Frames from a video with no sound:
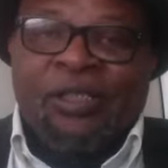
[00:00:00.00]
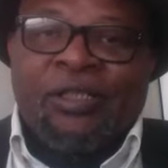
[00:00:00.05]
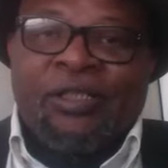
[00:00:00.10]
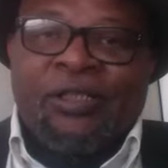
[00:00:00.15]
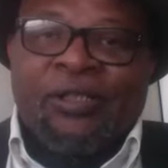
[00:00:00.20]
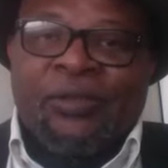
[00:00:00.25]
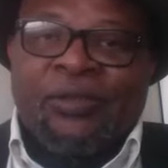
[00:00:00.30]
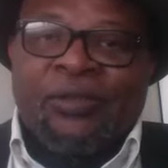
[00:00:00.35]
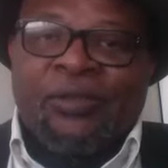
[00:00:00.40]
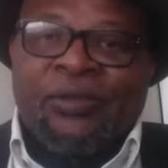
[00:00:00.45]

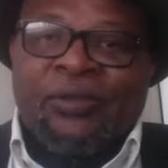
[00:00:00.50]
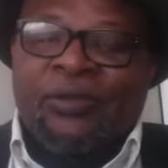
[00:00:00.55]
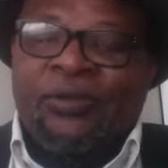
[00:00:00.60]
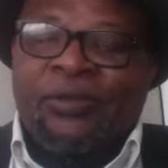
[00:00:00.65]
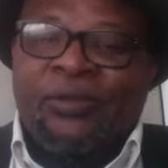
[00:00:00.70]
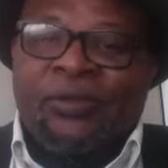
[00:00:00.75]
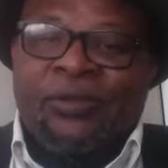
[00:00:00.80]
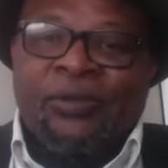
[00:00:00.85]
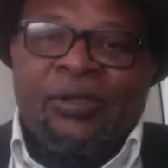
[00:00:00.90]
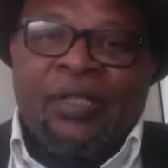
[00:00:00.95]
to
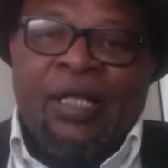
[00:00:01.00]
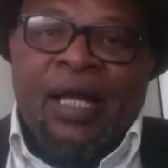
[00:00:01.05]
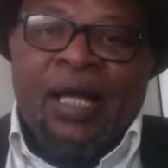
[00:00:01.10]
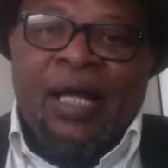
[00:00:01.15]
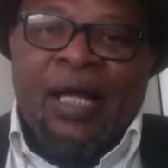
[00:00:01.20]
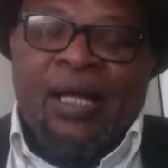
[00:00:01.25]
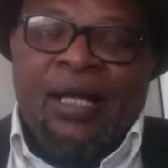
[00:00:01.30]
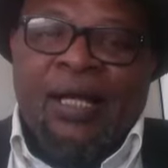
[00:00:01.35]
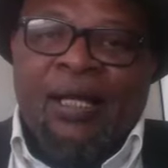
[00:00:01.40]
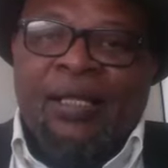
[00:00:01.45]
do
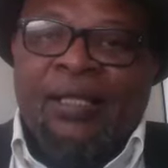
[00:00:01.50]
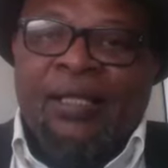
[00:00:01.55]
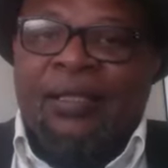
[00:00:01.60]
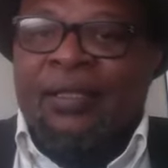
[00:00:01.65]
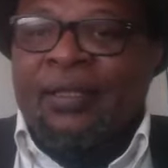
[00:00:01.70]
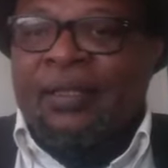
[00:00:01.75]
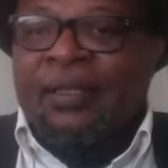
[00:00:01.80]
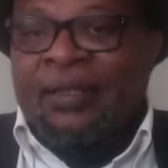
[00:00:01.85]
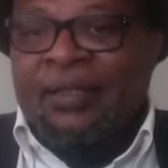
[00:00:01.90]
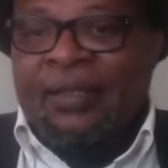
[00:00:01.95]
uh,
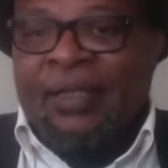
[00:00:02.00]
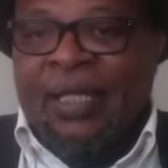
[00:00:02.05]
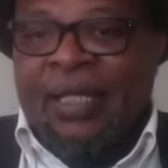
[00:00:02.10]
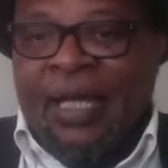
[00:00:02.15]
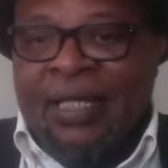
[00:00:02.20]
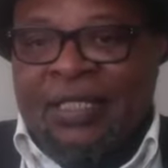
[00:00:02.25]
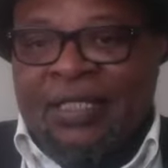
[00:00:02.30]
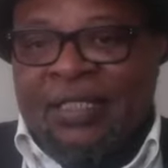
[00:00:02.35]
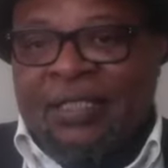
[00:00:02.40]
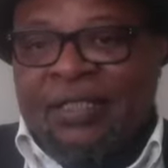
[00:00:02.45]

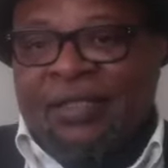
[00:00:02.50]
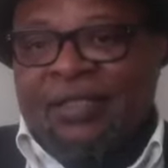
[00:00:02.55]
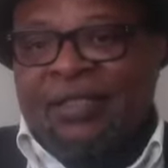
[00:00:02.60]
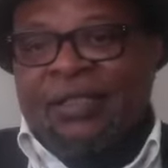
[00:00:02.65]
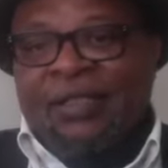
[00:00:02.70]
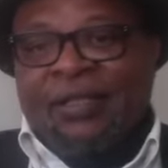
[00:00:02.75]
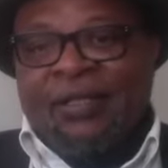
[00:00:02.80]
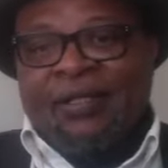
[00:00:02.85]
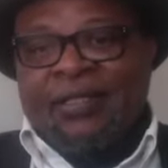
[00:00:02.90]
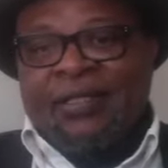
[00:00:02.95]
desk
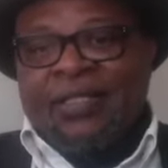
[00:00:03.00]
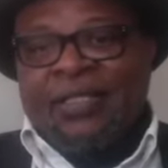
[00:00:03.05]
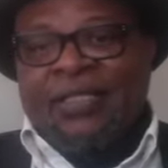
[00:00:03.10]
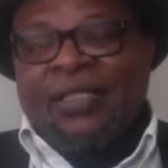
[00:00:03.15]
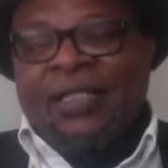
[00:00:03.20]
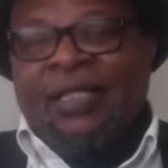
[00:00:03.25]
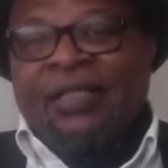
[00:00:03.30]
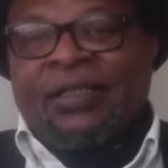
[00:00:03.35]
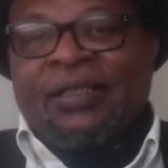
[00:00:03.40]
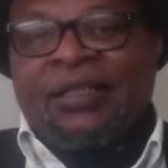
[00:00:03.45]

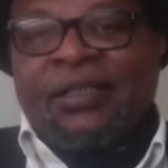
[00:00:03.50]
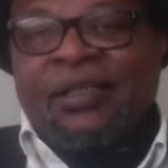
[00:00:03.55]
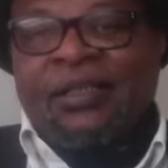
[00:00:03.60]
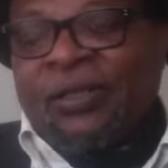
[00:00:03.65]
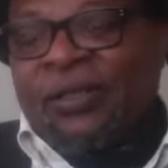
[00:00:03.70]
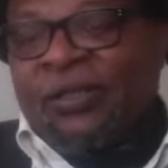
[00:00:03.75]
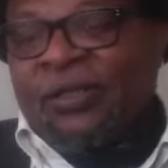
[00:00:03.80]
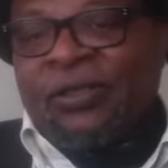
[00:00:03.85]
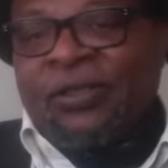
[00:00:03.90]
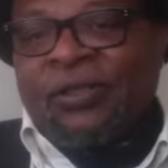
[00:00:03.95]
research
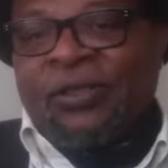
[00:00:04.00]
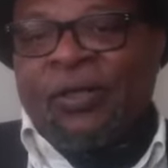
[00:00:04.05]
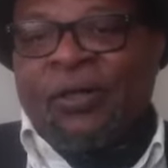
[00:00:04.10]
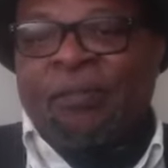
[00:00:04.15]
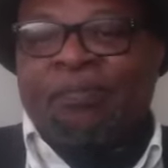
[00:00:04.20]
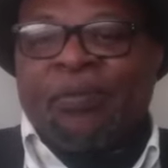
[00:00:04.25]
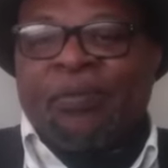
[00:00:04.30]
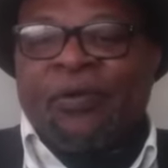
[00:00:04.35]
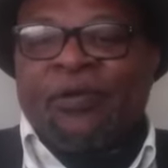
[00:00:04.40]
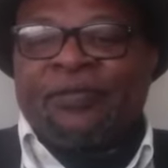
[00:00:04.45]
on
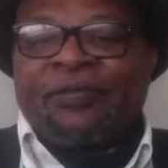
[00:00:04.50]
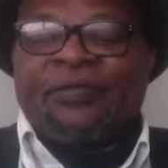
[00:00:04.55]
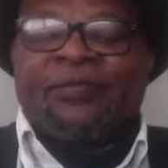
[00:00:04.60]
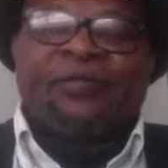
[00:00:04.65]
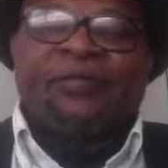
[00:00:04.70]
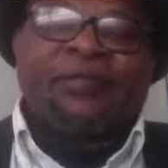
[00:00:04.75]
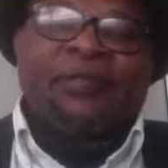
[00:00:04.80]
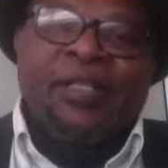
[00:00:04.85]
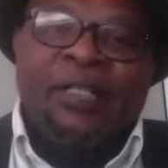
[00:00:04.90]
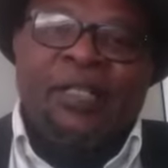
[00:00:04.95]
top of
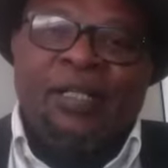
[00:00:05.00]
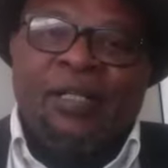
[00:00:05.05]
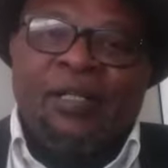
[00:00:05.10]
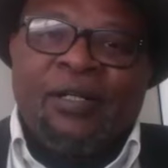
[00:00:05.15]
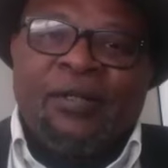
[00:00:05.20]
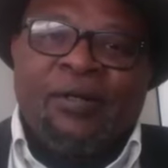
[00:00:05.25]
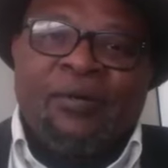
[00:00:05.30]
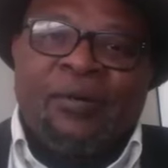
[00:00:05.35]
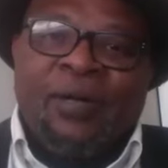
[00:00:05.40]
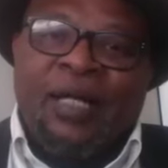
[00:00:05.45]

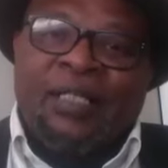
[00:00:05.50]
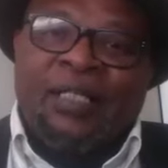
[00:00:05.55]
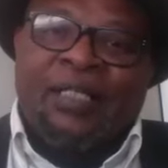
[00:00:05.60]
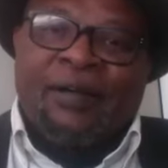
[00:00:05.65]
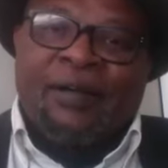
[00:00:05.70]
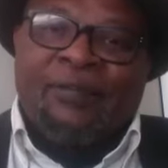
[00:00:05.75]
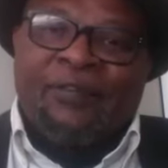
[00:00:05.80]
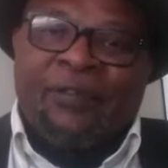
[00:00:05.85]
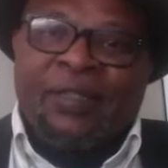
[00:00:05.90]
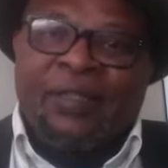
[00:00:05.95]
what
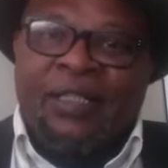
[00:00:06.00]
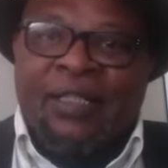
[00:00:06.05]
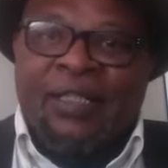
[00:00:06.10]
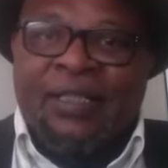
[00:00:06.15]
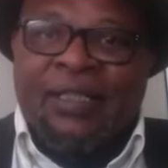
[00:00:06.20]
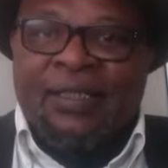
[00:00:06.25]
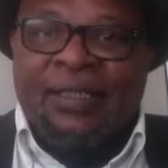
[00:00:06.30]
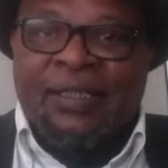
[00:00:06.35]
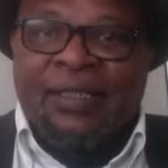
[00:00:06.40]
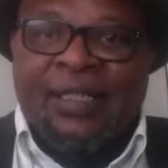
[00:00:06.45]
I've
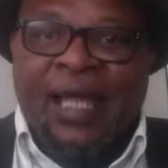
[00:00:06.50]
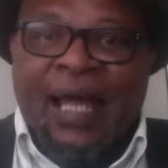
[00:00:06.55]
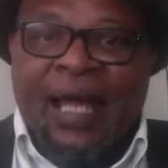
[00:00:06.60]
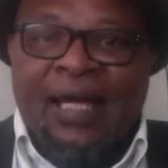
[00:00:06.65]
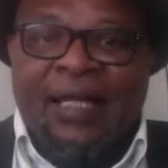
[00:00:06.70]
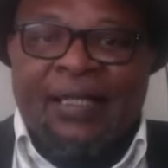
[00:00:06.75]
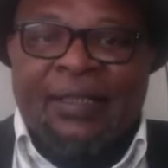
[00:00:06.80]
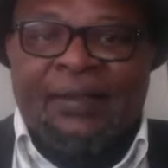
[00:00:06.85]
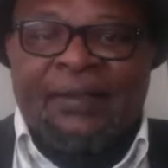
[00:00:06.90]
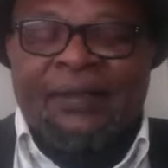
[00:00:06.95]
already
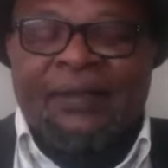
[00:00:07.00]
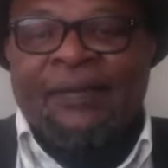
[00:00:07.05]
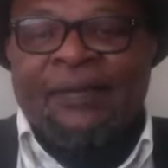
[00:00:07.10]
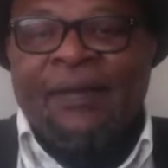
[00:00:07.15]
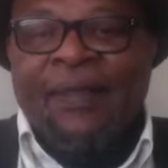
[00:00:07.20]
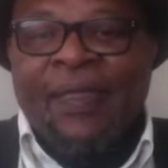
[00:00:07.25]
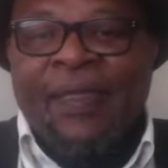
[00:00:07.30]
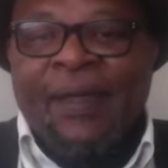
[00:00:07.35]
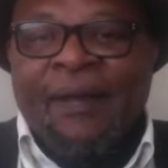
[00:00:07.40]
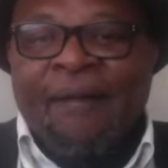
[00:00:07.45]
done.
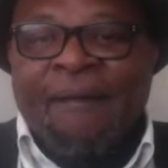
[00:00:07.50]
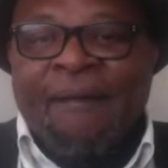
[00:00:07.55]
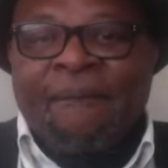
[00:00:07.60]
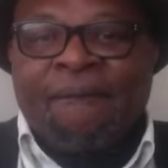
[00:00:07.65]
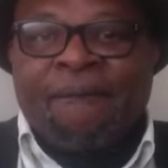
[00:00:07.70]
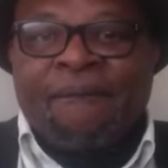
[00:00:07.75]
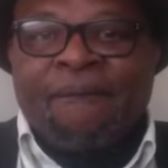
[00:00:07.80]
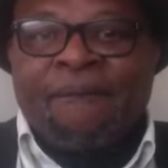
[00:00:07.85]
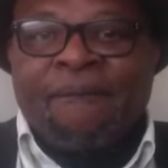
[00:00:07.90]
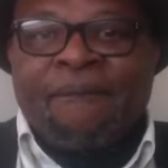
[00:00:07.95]

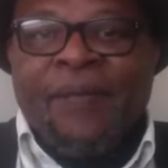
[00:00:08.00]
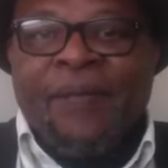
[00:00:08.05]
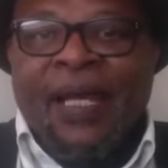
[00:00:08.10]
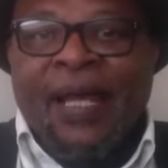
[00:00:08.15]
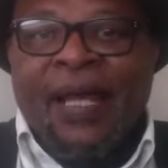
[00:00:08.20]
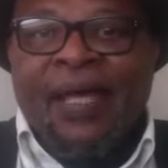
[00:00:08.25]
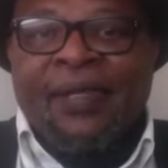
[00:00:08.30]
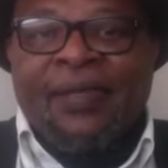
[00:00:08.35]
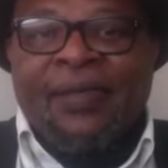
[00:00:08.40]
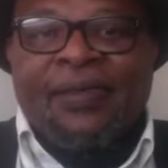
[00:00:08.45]

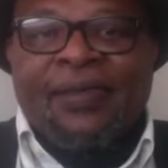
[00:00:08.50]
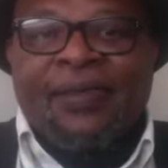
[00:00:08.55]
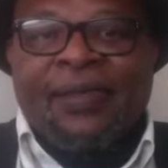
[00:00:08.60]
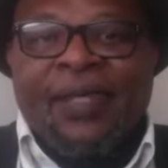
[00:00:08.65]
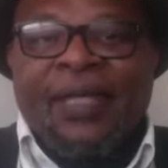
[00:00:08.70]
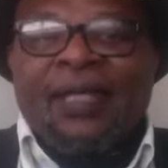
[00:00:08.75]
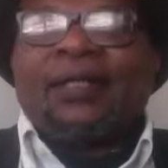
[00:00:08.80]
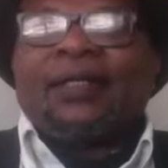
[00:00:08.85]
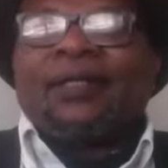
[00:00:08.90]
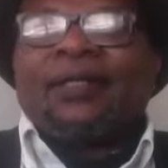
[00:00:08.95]
But I
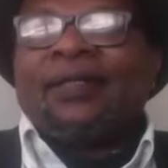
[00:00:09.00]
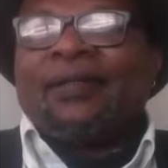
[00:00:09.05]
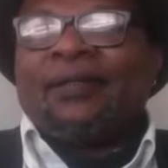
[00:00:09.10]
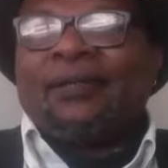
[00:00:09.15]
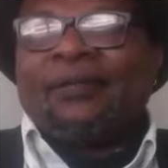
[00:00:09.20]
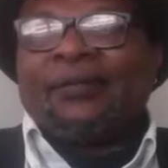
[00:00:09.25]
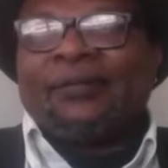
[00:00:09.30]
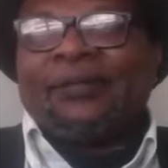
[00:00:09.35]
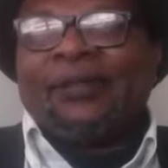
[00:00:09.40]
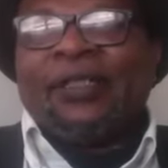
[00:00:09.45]
think
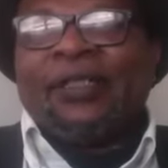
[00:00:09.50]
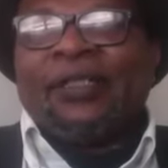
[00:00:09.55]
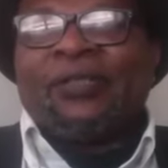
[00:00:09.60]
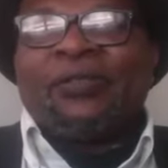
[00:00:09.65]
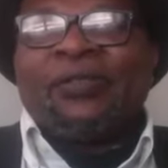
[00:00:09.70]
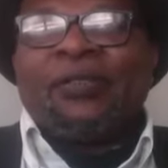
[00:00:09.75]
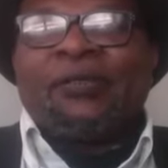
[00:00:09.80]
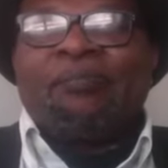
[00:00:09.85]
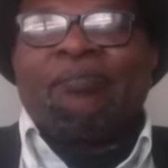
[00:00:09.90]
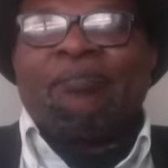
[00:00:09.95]

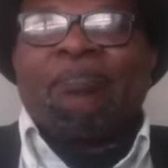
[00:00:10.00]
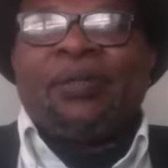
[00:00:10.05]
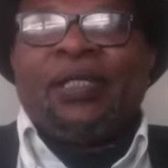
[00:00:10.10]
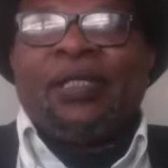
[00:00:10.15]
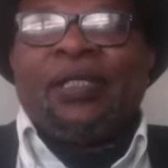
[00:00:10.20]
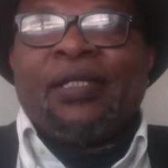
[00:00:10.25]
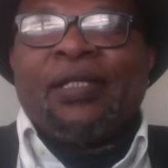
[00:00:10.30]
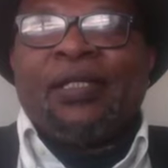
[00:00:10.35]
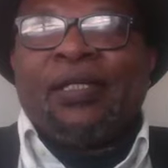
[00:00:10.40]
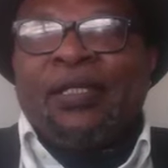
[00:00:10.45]
it will
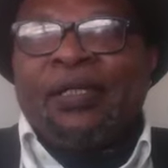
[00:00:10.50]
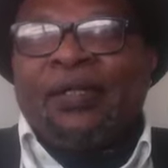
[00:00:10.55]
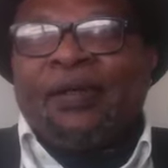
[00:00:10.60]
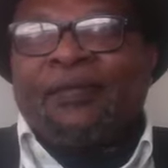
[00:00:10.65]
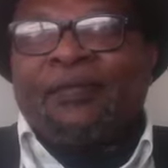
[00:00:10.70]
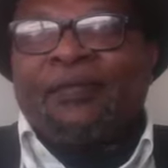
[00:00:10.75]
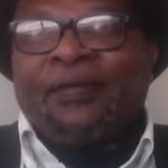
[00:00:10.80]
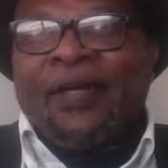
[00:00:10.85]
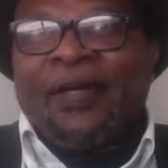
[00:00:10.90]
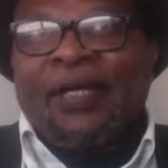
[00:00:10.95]
be
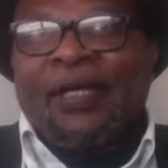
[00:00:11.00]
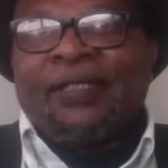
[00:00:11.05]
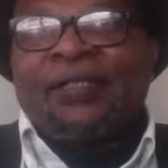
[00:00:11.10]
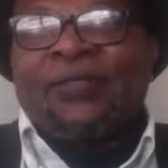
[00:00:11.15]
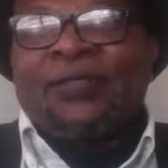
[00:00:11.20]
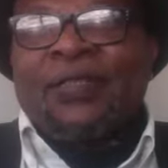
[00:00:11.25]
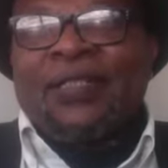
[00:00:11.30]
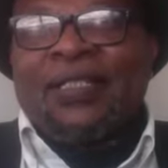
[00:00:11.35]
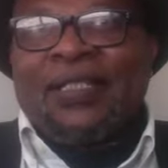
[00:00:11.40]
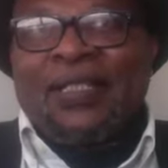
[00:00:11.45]
fair
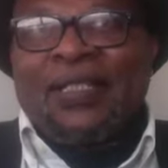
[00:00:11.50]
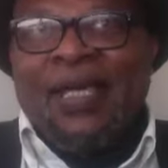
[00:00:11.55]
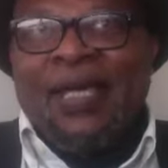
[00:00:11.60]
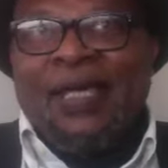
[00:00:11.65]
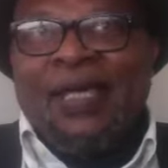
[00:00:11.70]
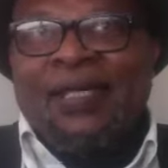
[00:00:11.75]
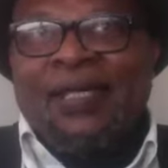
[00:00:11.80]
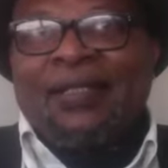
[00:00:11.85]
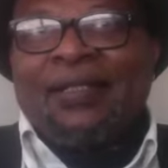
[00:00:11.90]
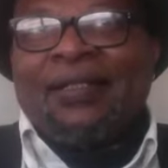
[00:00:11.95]
to
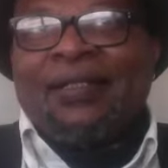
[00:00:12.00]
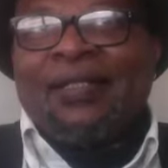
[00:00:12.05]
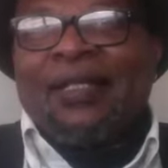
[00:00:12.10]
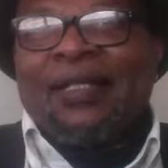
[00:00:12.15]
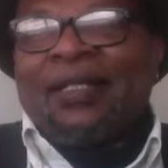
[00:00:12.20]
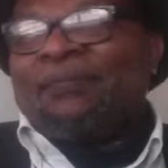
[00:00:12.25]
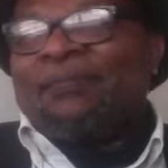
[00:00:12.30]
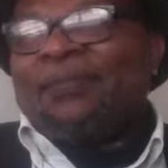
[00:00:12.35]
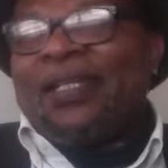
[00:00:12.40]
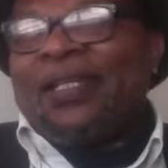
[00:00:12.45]
say,
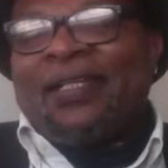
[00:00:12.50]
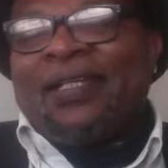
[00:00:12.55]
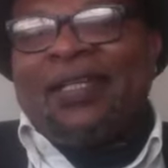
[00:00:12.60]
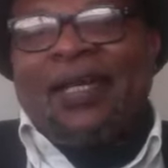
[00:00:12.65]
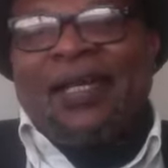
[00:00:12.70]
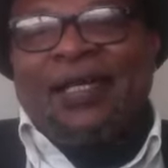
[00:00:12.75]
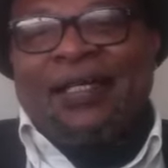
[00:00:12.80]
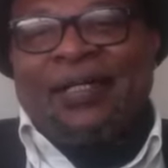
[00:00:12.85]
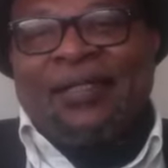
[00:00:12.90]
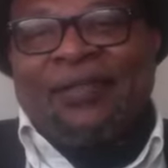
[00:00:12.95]
let me
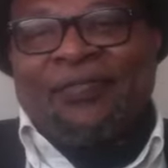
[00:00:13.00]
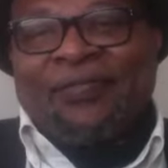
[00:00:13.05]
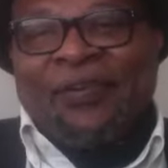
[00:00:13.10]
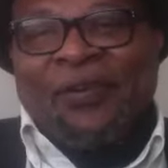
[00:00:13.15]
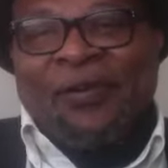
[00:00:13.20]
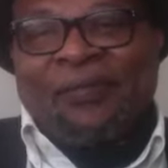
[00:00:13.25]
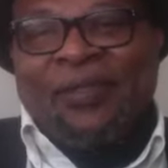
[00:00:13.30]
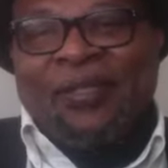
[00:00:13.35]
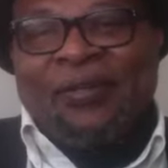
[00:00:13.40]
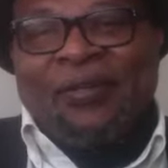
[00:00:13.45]
hear it
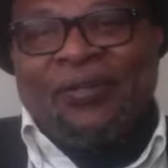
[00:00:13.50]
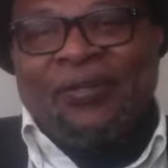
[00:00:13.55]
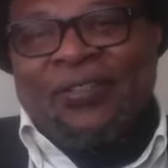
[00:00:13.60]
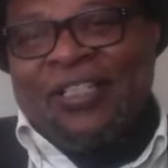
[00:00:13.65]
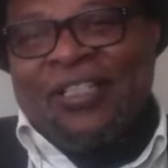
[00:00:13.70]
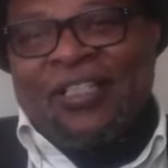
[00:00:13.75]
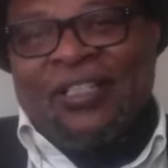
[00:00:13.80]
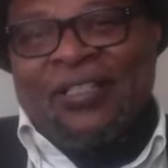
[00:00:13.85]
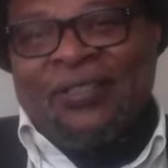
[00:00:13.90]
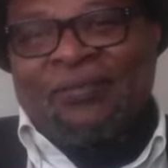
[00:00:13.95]
from the
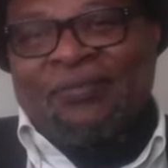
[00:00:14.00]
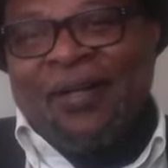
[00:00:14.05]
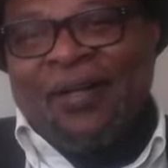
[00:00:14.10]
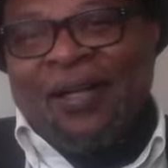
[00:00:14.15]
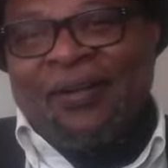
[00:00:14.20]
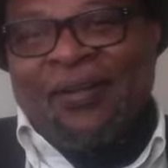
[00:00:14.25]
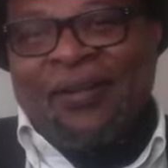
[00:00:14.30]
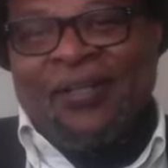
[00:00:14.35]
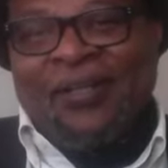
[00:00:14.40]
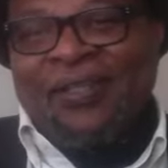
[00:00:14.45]
horse's
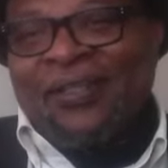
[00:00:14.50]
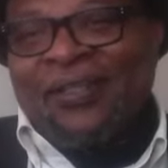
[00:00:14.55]
mouth.